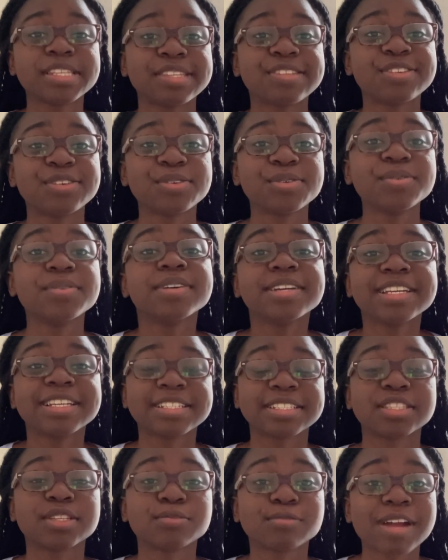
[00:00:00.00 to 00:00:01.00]
2
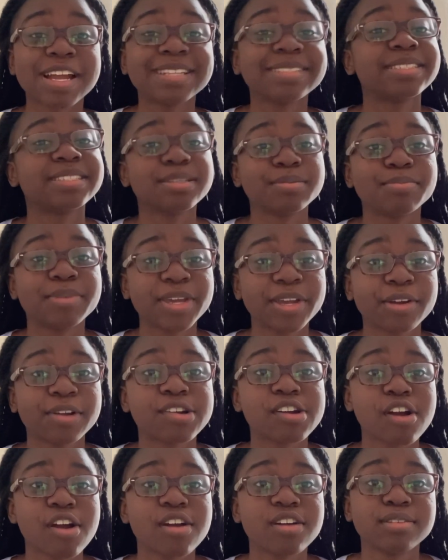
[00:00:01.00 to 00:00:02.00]
is the right to
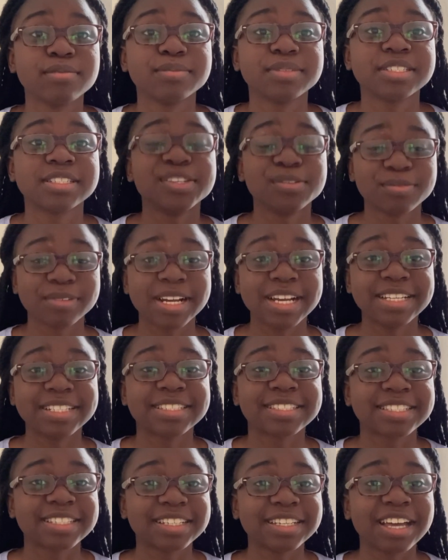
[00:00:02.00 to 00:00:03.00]
bear arms, the
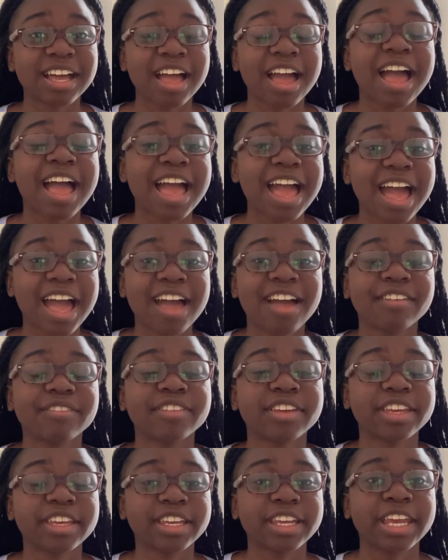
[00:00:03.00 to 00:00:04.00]
right to
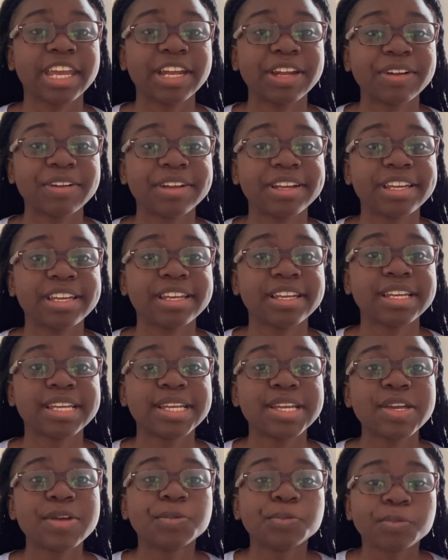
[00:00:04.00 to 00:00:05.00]
have and carry
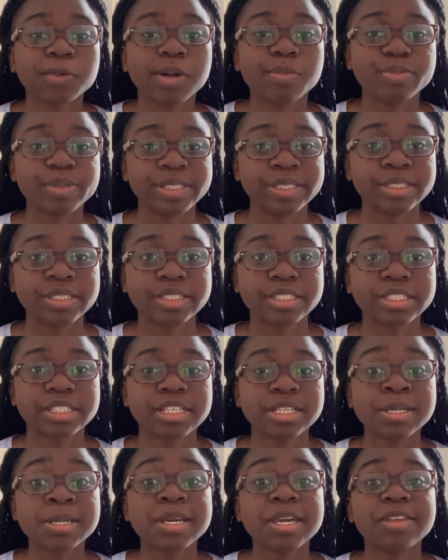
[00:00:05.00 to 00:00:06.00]
weapons.
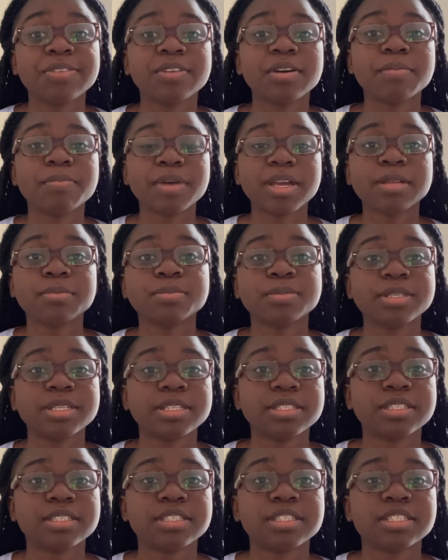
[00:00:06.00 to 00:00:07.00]
In the
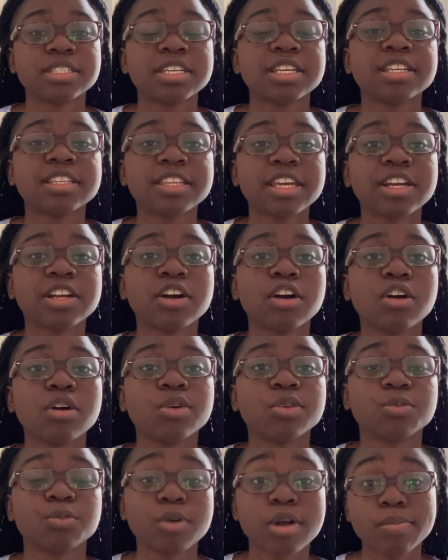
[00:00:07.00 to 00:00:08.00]
amendments, they
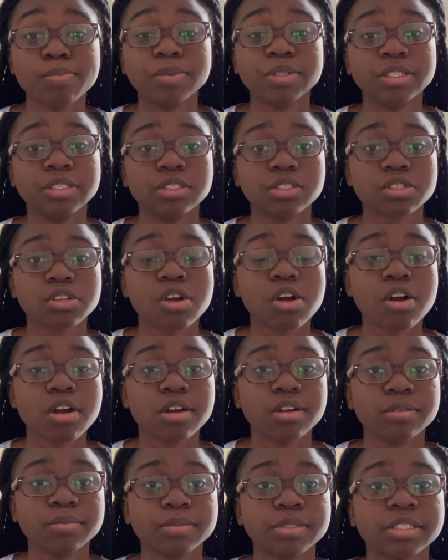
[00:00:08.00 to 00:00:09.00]
called weapons
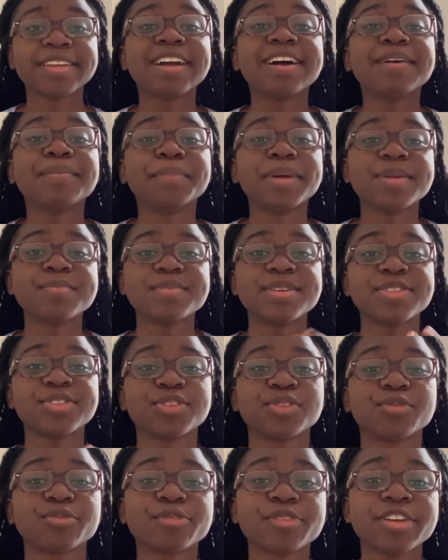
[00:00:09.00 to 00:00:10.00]
arms.
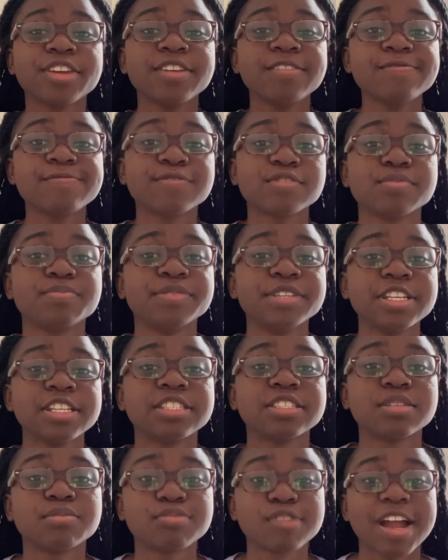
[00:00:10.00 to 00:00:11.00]
Amendment 3
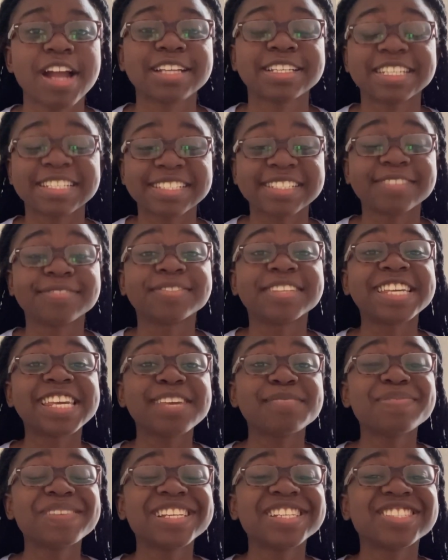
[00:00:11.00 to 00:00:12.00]
forbids the practice of
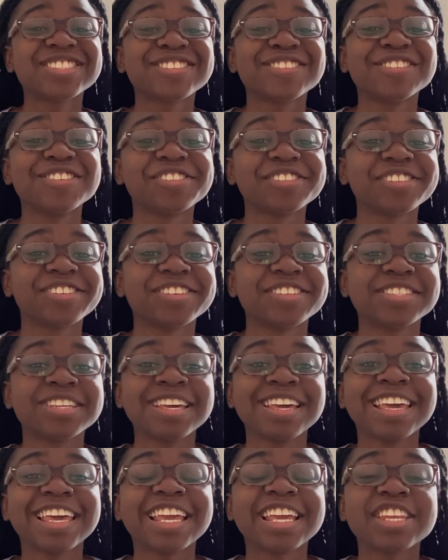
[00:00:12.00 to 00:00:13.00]
keeping soldiers
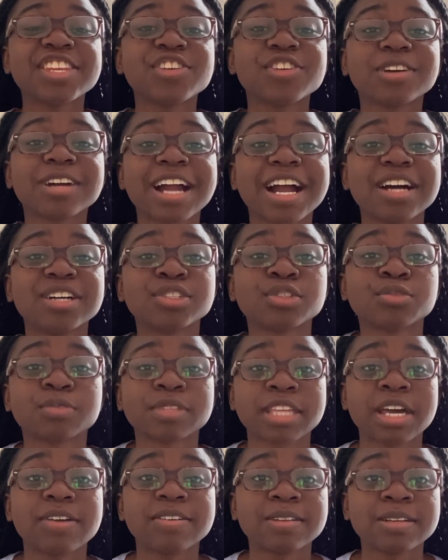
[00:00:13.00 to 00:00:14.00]
in your house
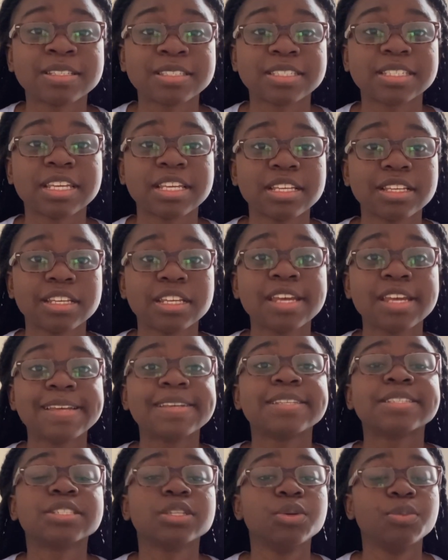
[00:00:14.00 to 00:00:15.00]
without consent.
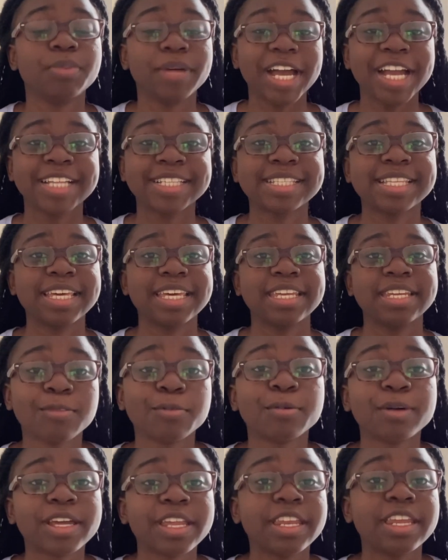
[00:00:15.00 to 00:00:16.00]
So back
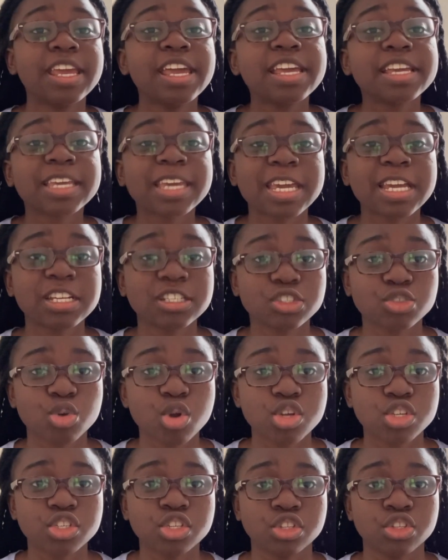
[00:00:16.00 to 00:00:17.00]
then, when King
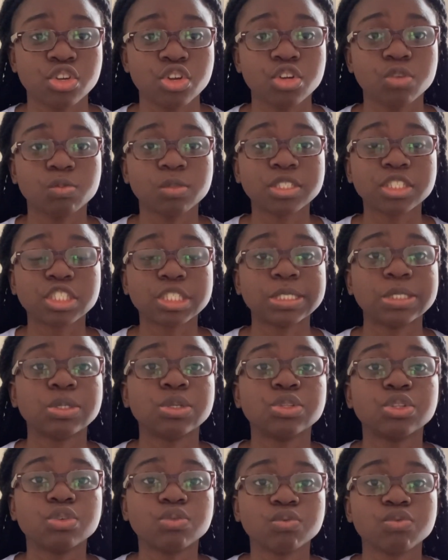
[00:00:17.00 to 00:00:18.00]
George III was
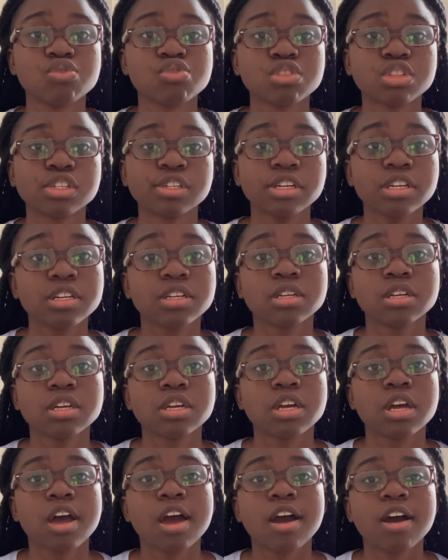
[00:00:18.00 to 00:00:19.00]
still the ruler
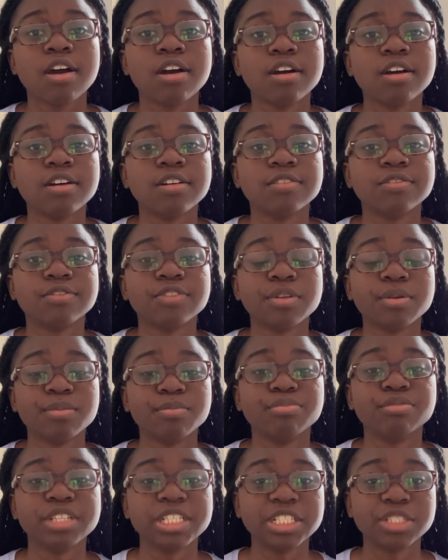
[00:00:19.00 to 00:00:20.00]
of the
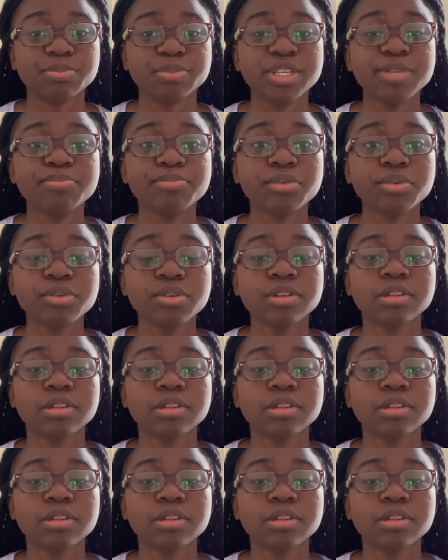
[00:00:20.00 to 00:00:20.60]
British people,